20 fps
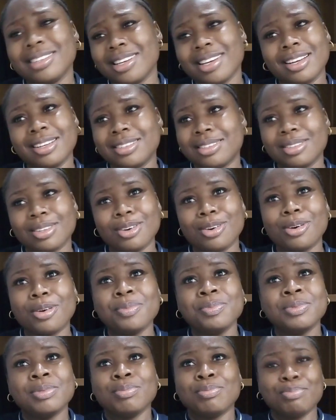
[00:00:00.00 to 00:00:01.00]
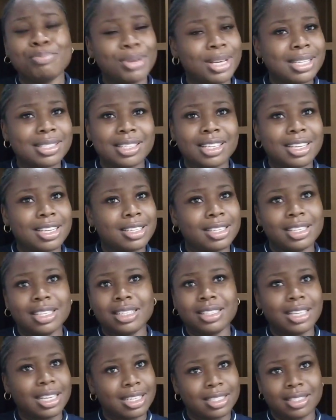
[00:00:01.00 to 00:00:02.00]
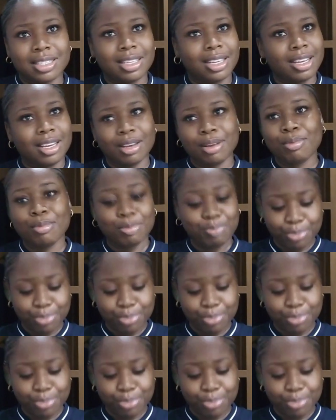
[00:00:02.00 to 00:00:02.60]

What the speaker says: Yeah, so basically there's the